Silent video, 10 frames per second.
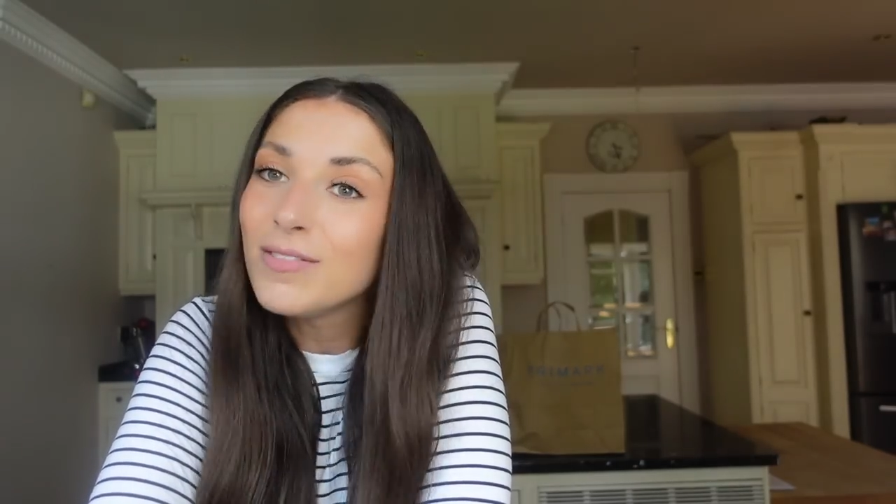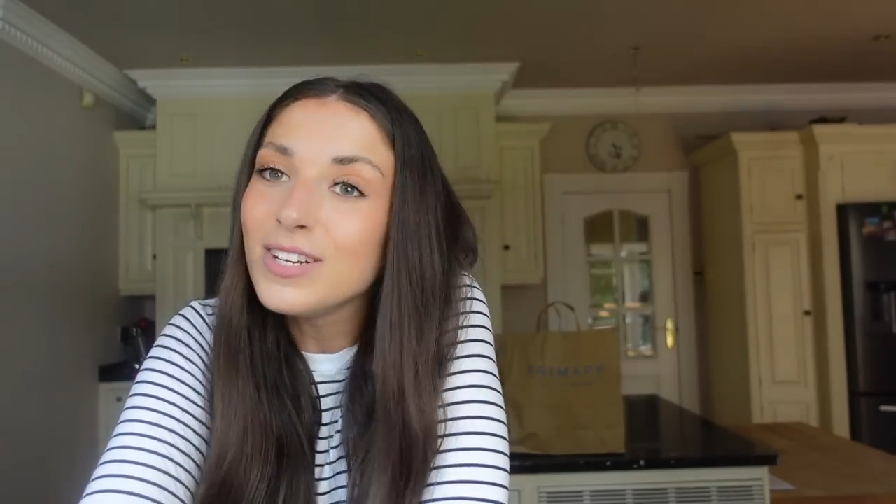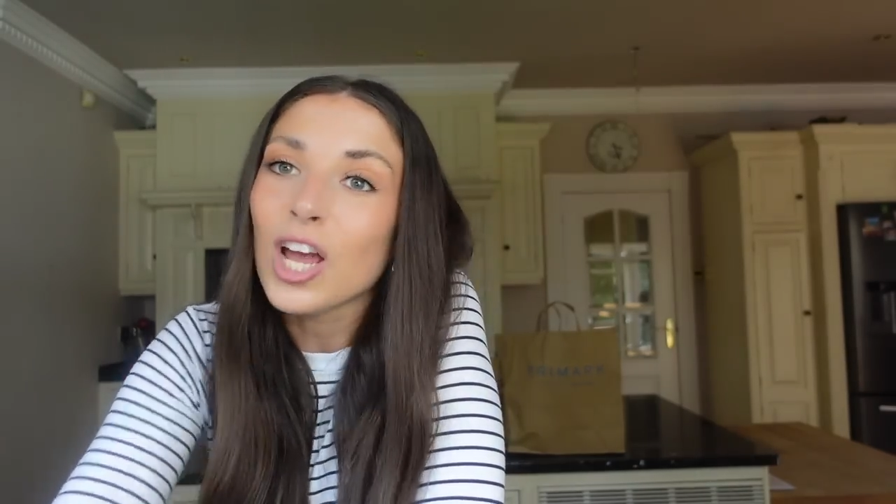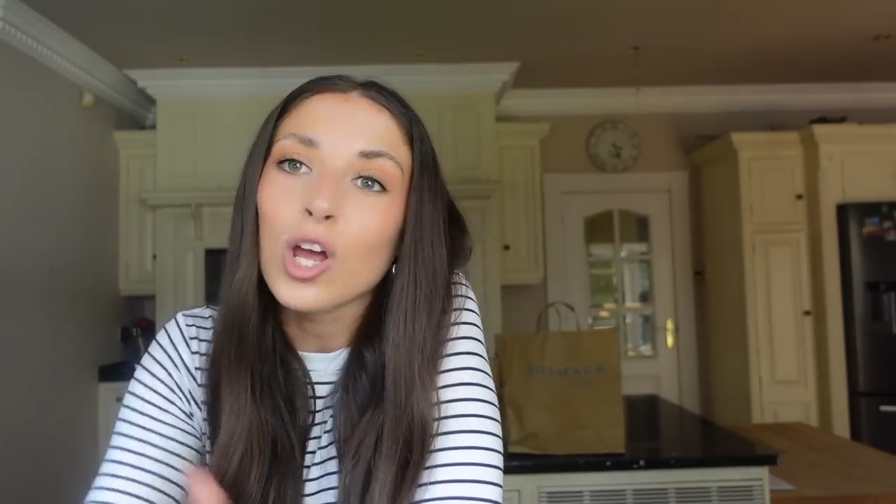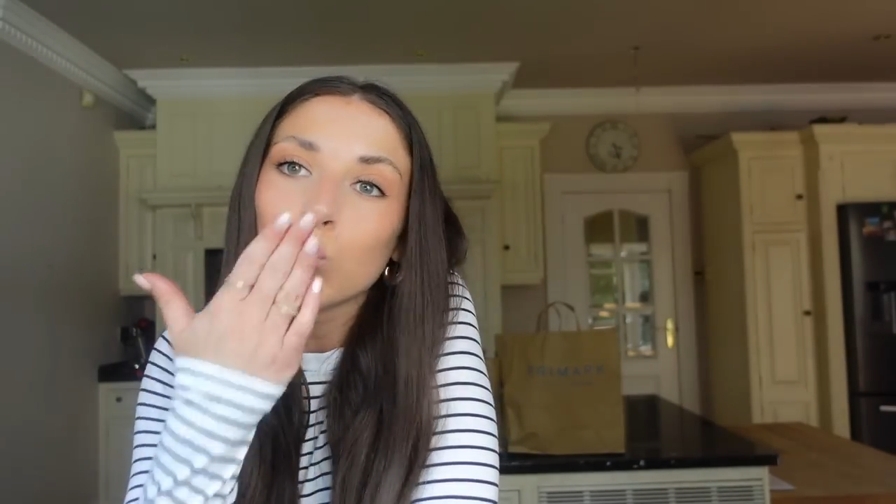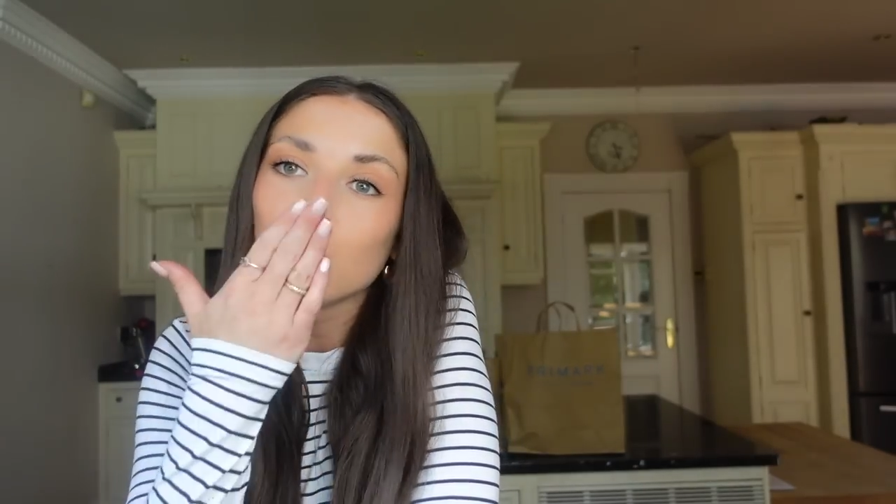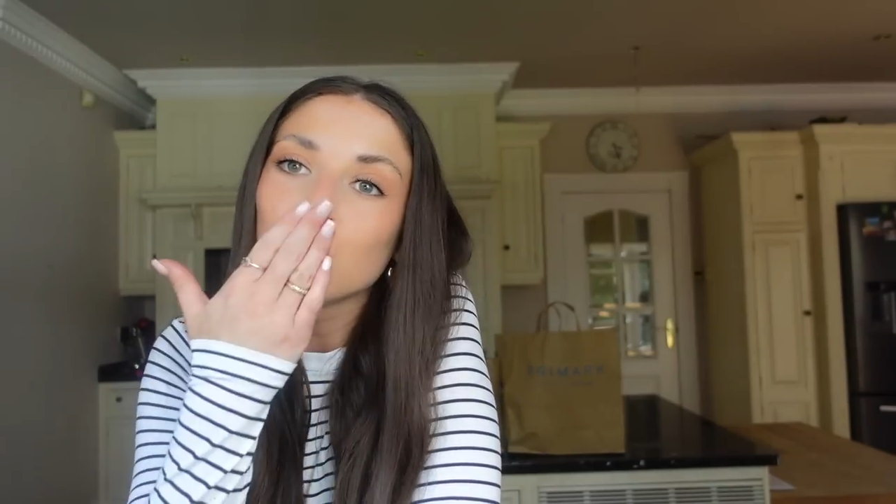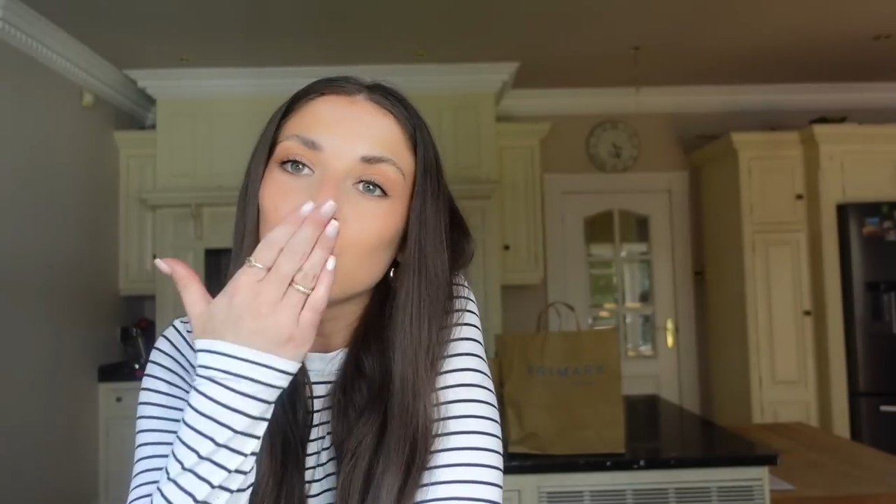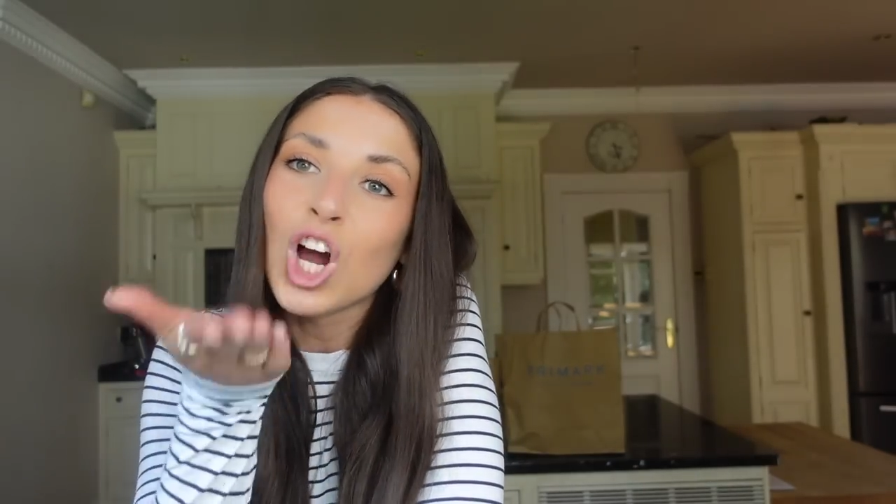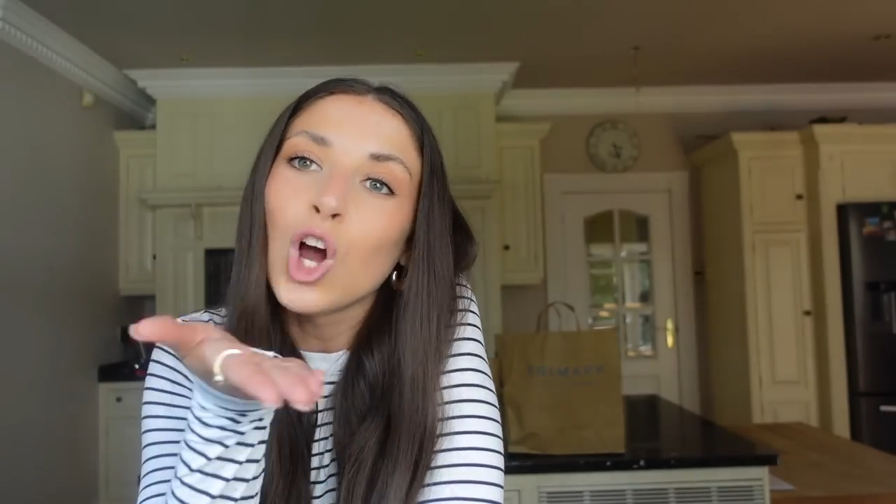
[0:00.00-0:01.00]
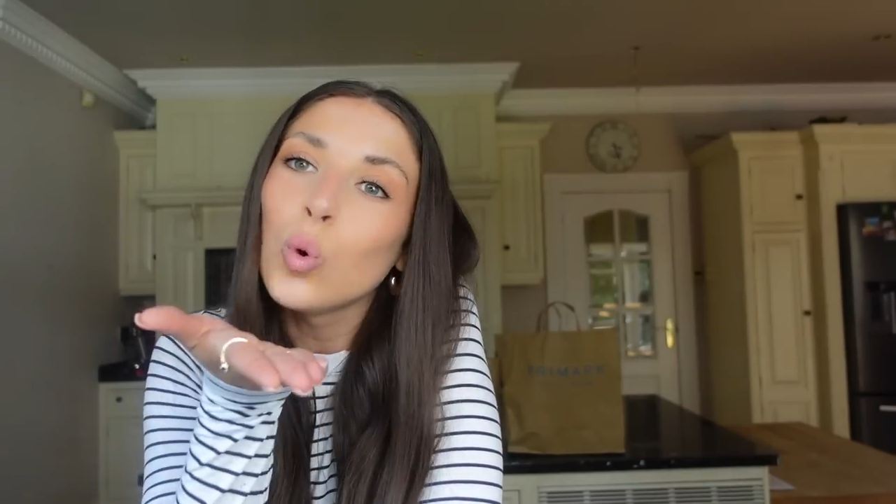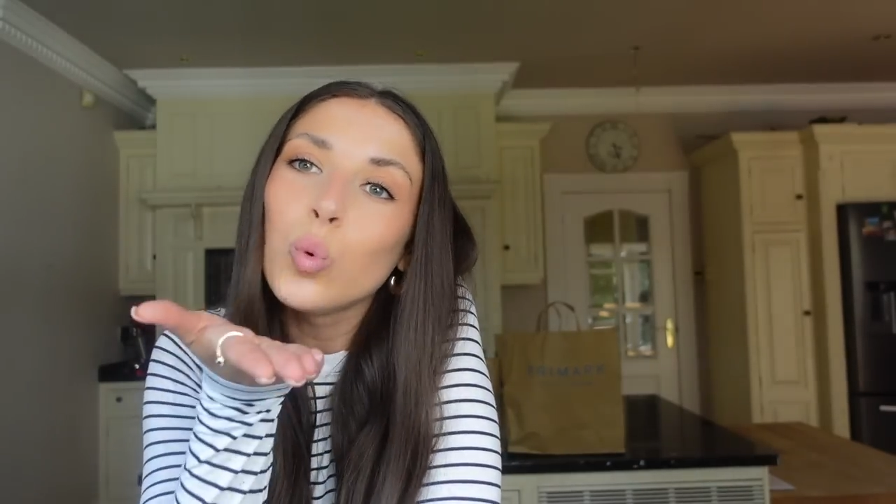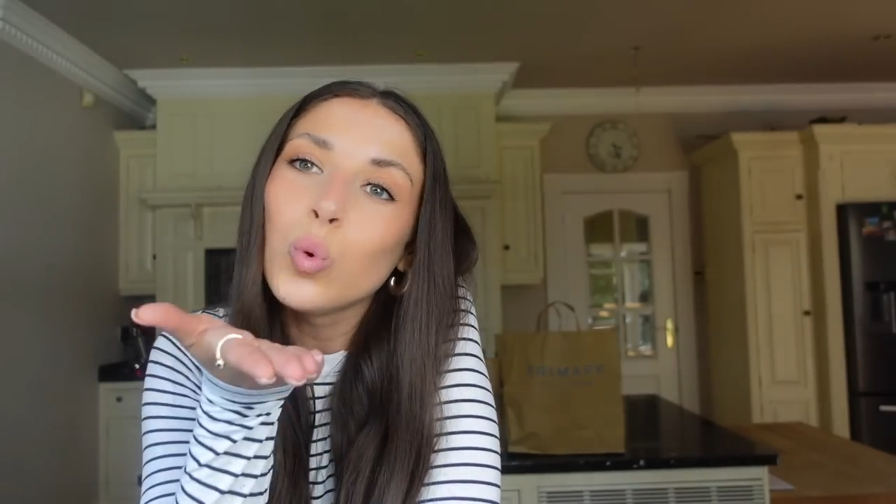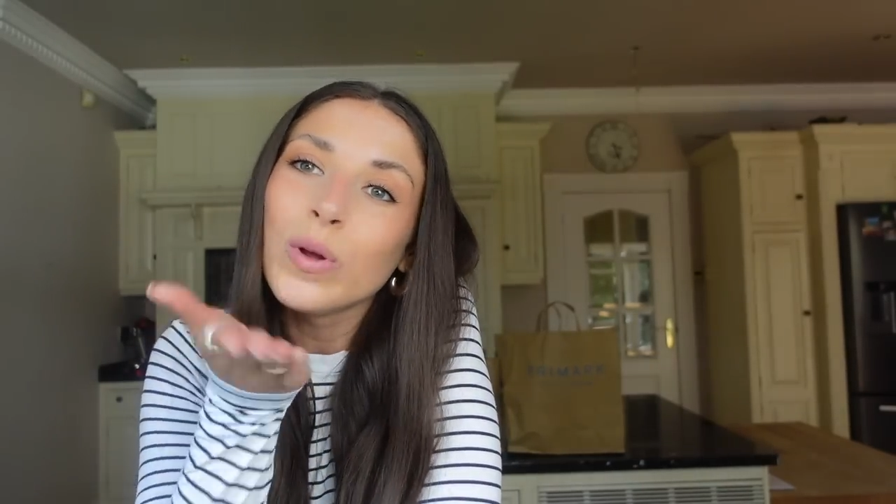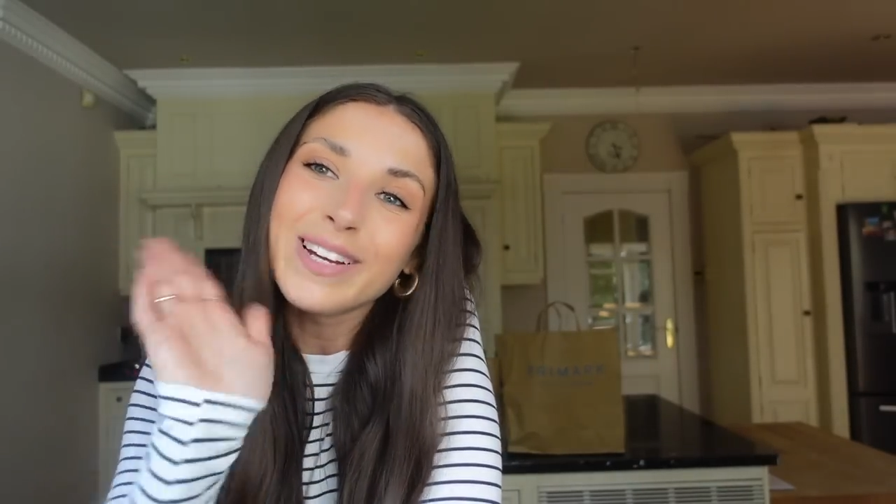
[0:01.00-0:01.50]
video
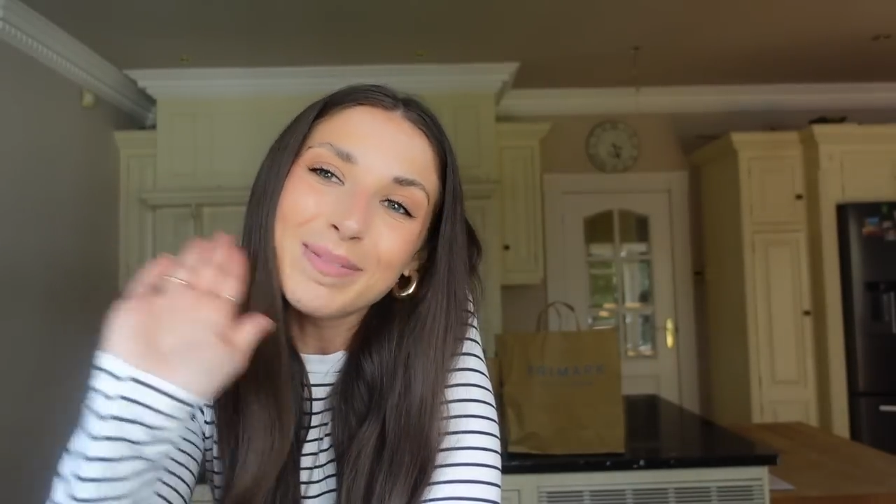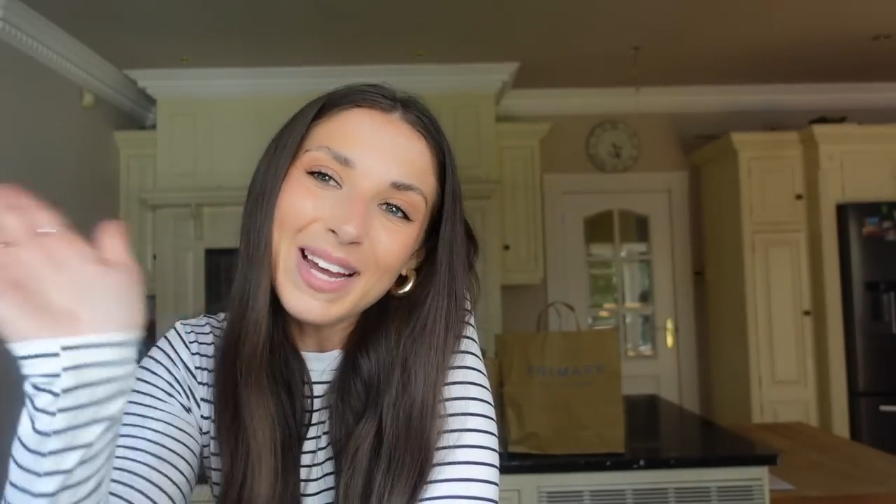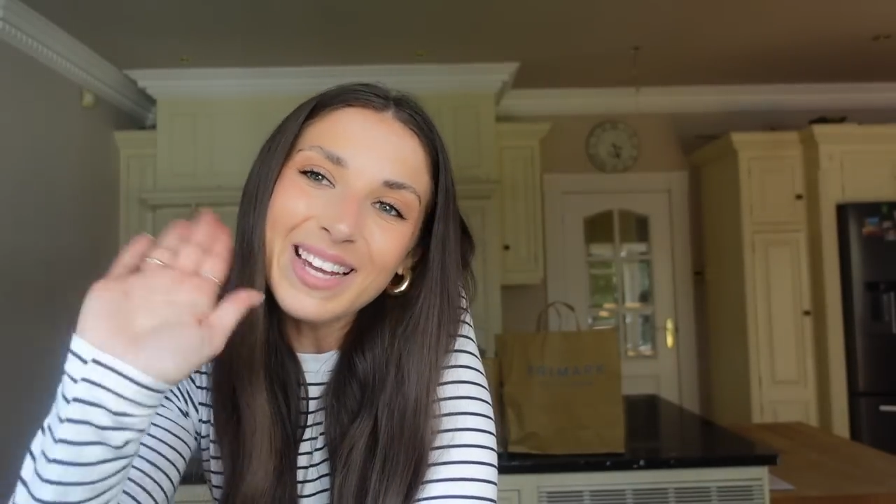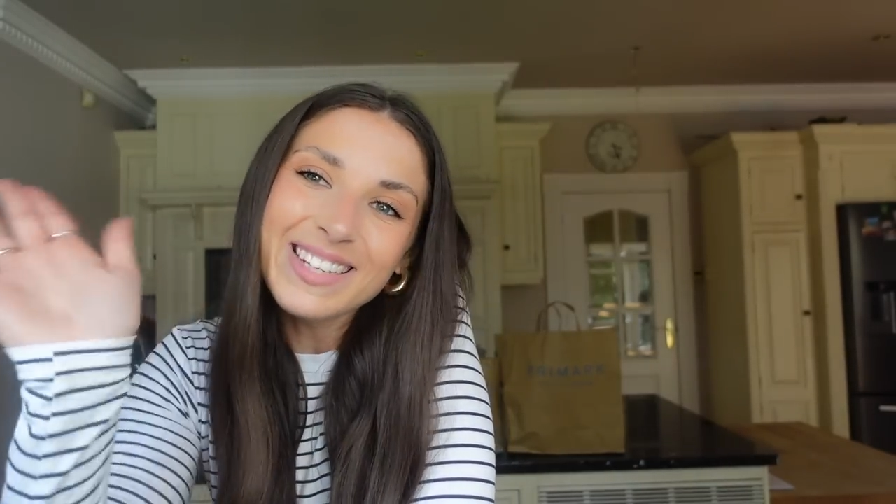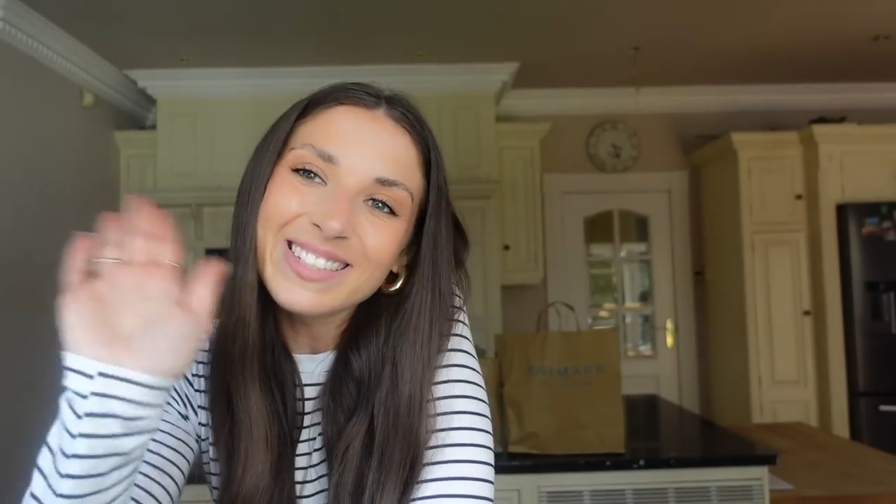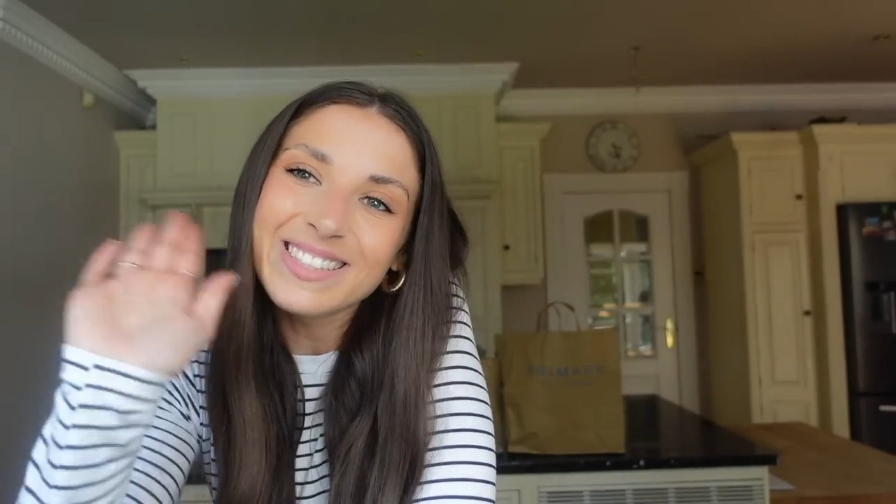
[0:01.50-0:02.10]
goodbye